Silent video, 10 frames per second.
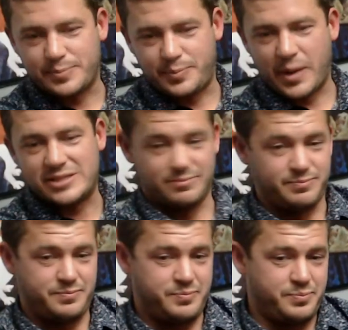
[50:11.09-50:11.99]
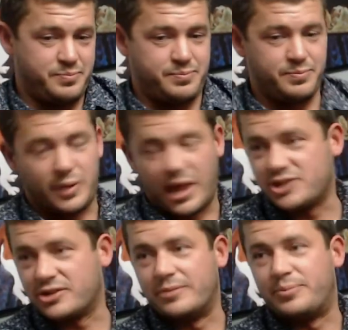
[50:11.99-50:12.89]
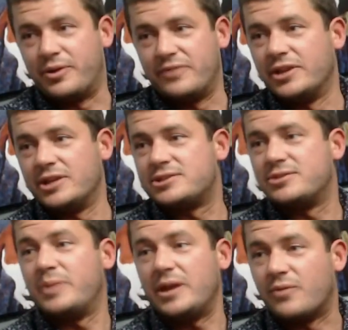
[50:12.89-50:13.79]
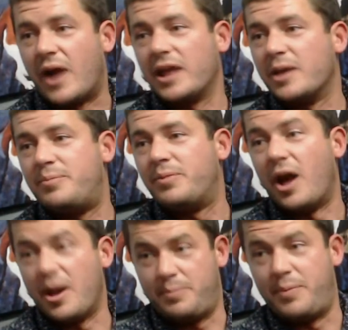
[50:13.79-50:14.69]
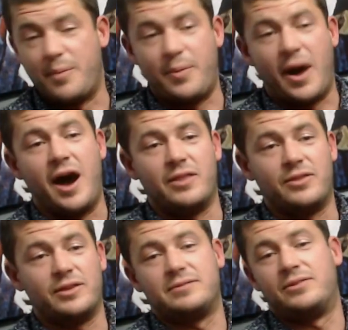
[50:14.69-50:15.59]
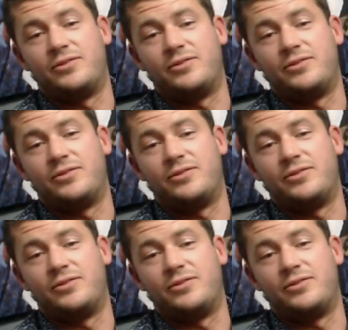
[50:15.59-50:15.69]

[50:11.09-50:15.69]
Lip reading: a pleasure and a privilege to be running a bar that